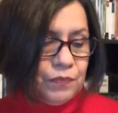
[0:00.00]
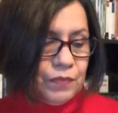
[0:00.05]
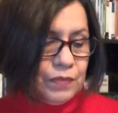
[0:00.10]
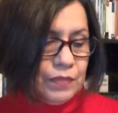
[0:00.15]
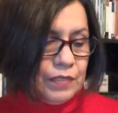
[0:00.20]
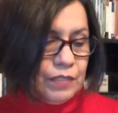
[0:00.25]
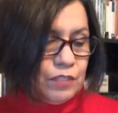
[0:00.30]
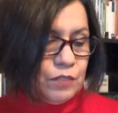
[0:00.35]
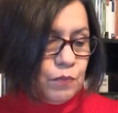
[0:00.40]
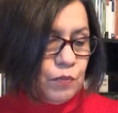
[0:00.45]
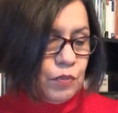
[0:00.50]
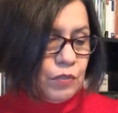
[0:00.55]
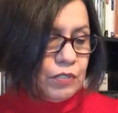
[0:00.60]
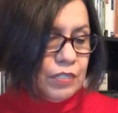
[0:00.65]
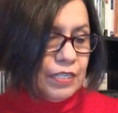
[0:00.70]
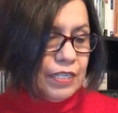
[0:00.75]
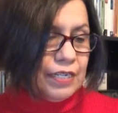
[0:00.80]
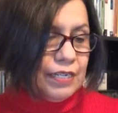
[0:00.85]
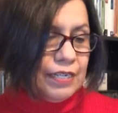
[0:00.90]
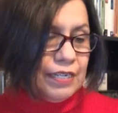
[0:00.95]
this
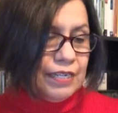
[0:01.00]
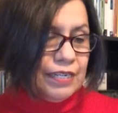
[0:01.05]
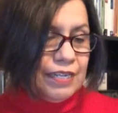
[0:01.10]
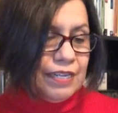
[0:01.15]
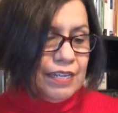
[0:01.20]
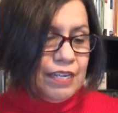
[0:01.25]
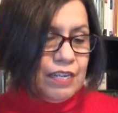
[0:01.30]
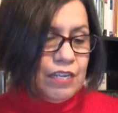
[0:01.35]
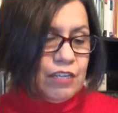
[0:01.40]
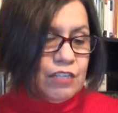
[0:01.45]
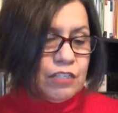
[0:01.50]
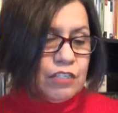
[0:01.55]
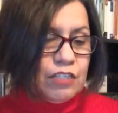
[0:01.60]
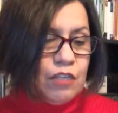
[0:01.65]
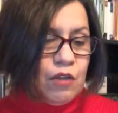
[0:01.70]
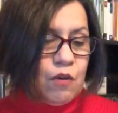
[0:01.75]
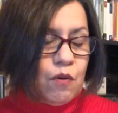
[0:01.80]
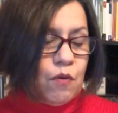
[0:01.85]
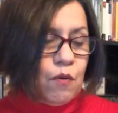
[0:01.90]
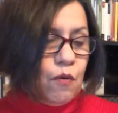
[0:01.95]
person.
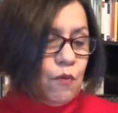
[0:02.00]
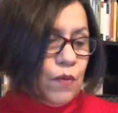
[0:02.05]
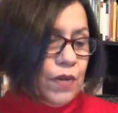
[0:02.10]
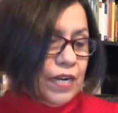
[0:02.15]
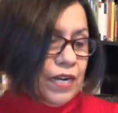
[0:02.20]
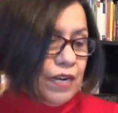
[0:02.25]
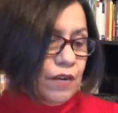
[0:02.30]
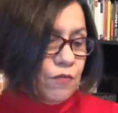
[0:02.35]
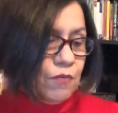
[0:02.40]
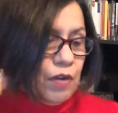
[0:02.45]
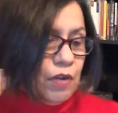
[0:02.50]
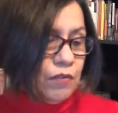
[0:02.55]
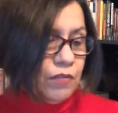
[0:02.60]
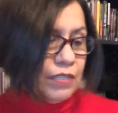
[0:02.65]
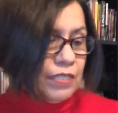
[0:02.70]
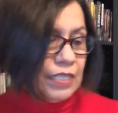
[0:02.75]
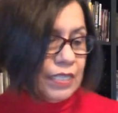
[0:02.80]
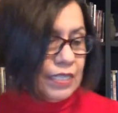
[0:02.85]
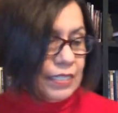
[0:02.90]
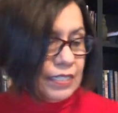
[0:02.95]
So when I wrote
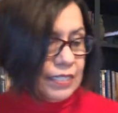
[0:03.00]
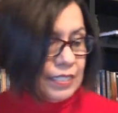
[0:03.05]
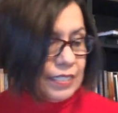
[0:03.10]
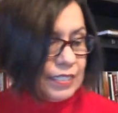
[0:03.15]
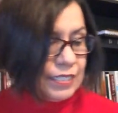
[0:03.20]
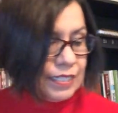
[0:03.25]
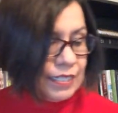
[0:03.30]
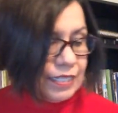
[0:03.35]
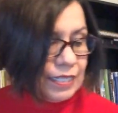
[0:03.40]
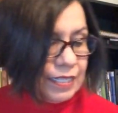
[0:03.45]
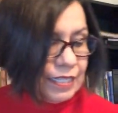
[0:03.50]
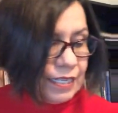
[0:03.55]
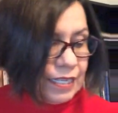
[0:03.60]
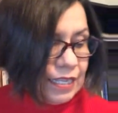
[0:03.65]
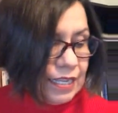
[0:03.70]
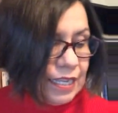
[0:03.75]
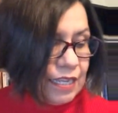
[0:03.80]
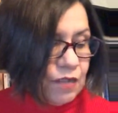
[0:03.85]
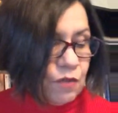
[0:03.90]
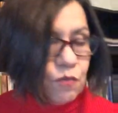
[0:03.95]
this,
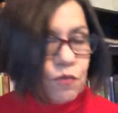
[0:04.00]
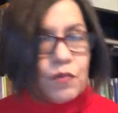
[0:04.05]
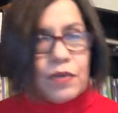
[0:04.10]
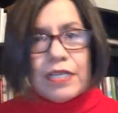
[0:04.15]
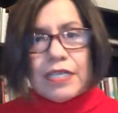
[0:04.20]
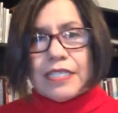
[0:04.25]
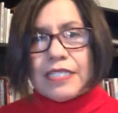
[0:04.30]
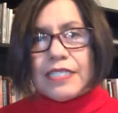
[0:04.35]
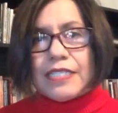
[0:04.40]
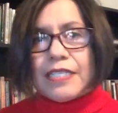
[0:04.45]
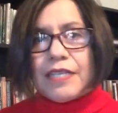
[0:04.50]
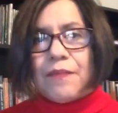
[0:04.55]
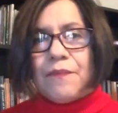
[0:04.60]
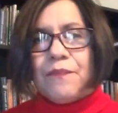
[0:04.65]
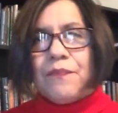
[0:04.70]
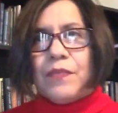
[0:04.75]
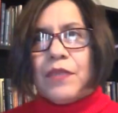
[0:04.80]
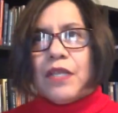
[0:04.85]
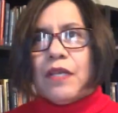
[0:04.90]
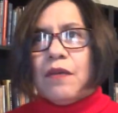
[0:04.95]
it was
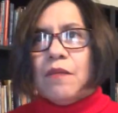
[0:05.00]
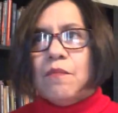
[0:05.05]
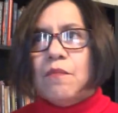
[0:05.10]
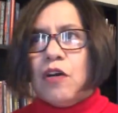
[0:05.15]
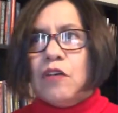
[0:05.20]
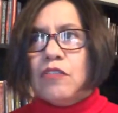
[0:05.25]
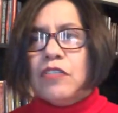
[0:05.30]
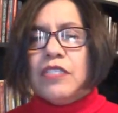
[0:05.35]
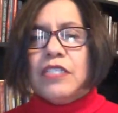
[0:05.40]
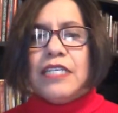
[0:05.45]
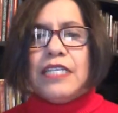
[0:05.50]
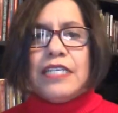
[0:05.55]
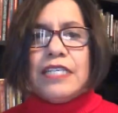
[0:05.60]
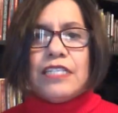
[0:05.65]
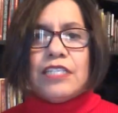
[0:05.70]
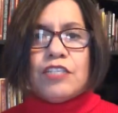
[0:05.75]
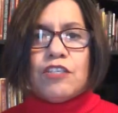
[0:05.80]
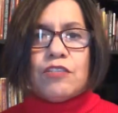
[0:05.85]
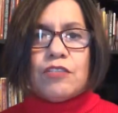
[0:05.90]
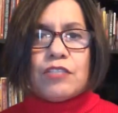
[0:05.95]

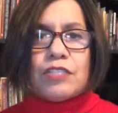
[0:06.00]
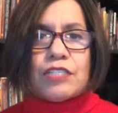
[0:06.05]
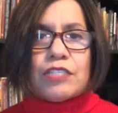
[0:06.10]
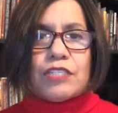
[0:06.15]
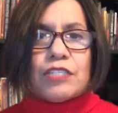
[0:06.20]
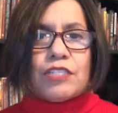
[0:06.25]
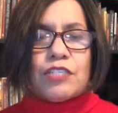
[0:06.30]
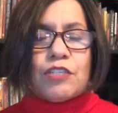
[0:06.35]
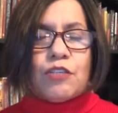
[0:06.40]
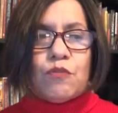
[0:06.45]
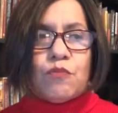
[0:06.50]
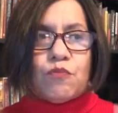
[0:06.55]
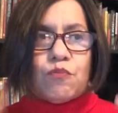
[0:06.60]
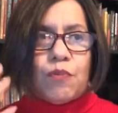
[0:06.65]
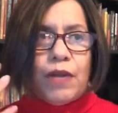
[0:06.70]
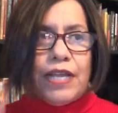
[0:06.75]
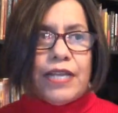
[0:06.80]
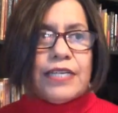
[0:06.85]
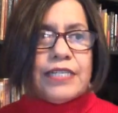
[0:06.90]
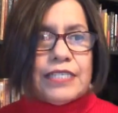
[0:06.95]
mostly to
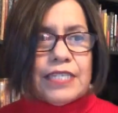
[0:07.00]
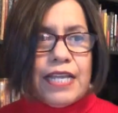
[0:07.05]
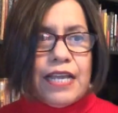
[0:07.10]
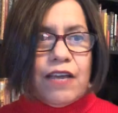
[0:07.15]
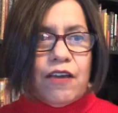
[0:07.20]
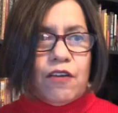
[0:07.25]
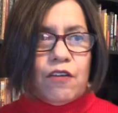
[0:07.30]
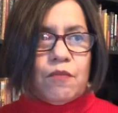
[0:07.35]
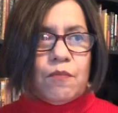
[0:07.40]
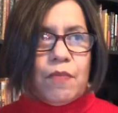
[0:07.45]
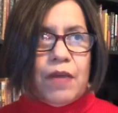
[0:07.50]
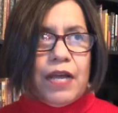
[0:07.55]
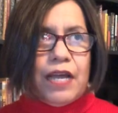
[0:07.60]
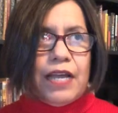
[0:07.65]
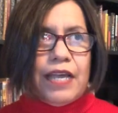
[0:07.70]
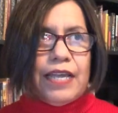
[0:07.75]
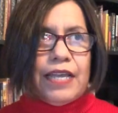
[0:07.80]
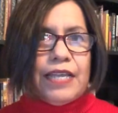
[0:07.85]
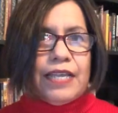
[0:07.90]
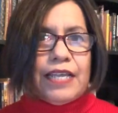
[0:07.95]
write down
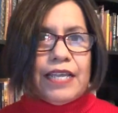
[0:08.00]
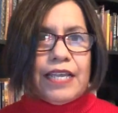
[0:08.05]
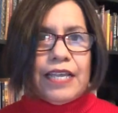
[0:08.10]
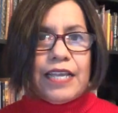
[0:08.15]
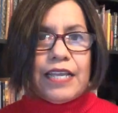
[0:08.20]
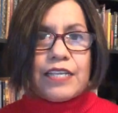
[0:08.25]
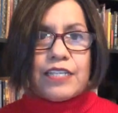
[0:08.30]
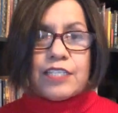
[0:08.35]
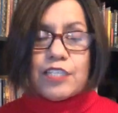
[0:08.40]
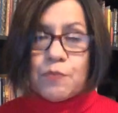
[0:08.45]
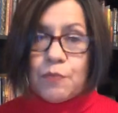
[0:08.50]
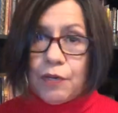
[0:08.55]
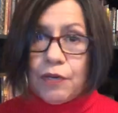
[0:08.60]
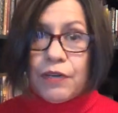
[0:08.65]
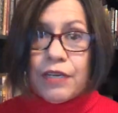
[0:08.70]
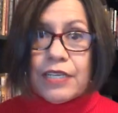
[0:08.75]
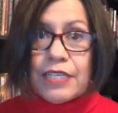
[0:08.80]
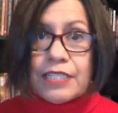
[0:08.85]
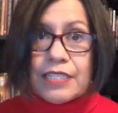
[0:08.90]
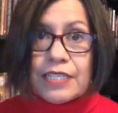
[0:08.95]
my
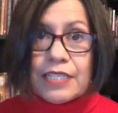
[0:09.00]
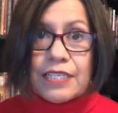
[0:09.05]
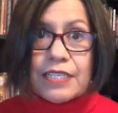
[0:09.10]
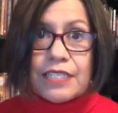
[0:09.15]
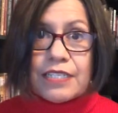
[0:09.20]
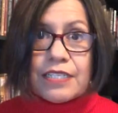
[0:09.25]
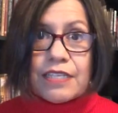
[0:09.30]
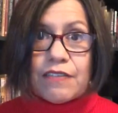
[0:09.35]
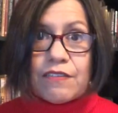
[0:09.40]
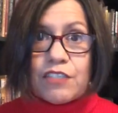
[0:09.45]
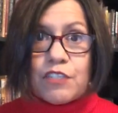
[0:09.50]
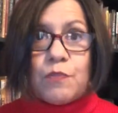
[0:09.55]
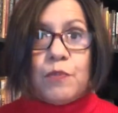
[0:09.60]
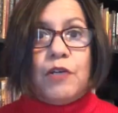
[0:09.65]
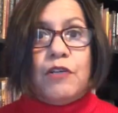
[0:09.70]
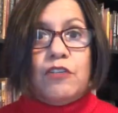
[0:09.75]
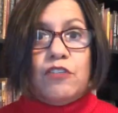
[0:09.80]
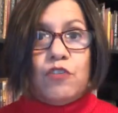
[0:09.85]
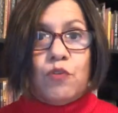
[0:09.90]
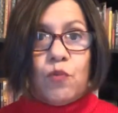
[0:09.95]
experiences of
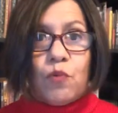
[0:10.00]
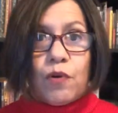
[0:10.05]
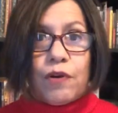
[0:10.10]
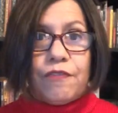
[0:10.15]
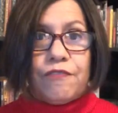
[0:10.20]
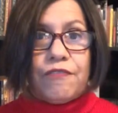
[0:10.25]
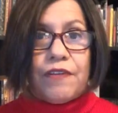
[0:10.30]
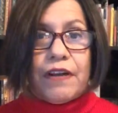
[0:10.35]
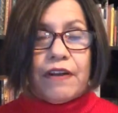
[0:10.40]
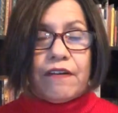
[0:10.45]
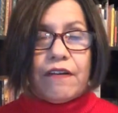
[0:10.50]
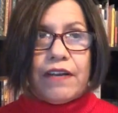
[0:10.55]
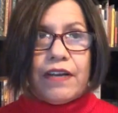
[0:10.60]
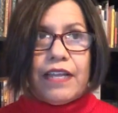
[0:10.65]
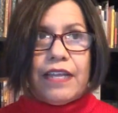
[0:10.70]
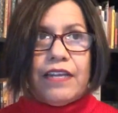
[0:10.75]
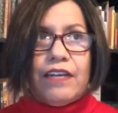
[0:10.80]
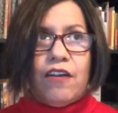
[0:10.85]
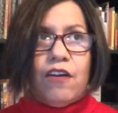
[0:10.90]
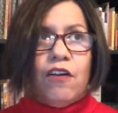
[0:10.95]
spiritual warfare
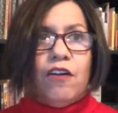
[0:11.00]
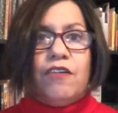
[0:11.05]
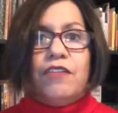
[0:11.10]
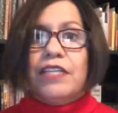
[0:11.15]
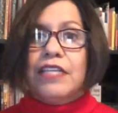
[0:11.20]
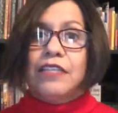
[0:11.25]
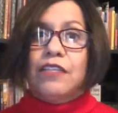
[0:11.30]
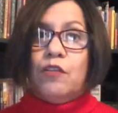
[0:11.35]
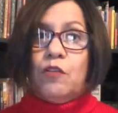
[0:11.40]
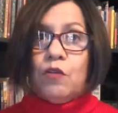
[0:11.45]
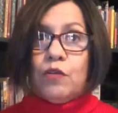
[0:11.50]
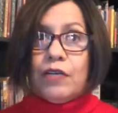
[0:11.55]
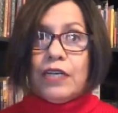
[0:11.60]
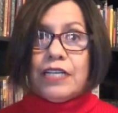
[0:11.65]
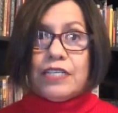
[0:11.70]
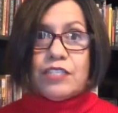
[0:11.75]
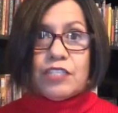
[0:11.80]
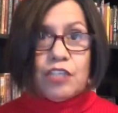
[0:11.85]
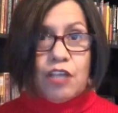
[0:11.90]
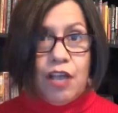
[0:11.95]
and all that the Lord
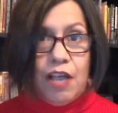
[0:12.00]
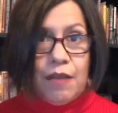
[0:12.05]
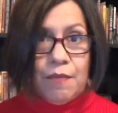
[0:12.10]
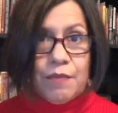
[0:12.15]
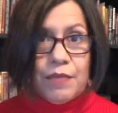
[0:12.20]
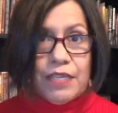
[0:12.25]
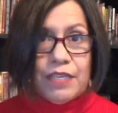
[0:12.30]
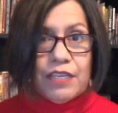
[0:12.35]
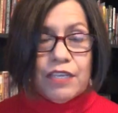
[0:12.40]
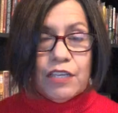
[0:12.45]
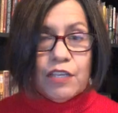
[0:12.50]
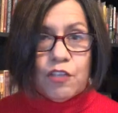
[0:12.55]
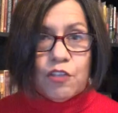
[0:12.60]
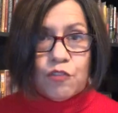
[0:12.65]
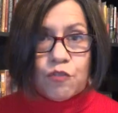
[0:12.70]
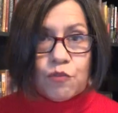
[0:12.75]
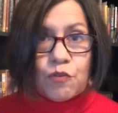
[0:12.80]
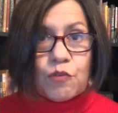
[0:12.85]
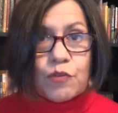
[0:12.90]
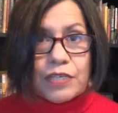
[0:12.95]
has taught me
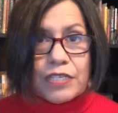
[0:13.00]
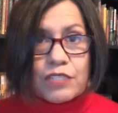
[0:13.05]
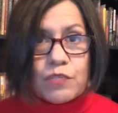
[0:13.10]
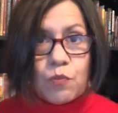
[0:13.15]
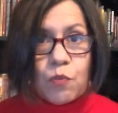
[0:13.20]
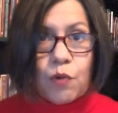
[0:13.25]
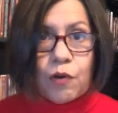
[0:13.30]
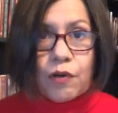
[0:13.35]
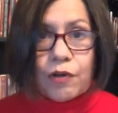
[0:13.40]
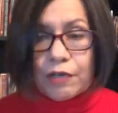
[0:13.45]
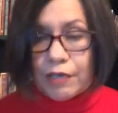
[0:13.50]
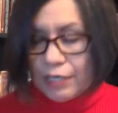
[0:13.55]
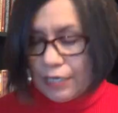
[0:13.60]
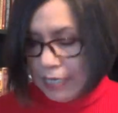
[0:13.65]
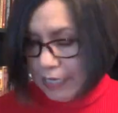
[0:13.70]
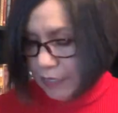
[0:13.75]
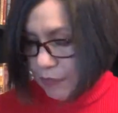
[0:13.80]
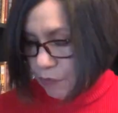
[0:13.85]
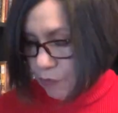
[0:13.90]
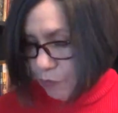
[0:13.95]
through his word
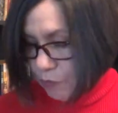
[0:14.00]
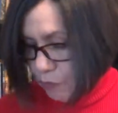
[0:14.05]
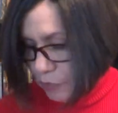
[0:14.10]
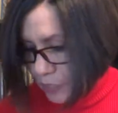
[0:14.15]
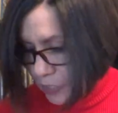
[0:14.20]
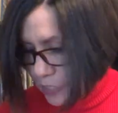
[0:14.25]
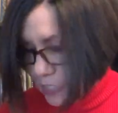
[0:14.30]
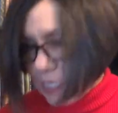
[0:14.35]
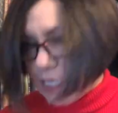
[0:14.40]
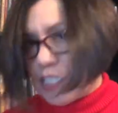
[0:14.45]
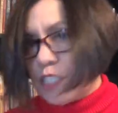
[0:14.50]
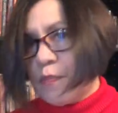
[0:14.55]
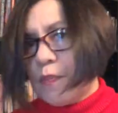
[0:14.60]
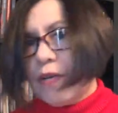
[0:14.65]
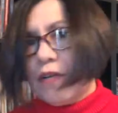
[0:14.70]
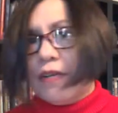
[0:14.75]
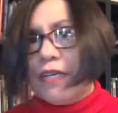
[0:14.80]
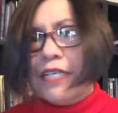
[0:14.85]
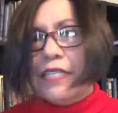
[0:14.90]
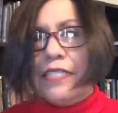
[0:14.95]
and through these
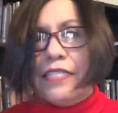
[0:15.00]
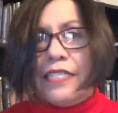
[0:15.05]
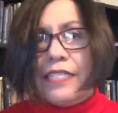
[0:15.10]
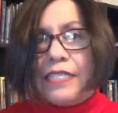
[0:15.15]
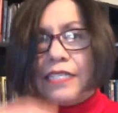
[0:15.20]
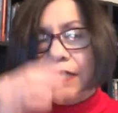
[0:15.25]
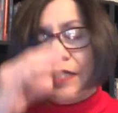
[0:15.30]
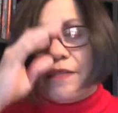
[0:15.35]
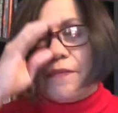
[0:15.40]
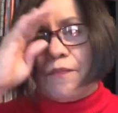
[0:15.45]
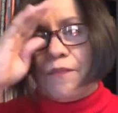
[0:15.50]
experiences.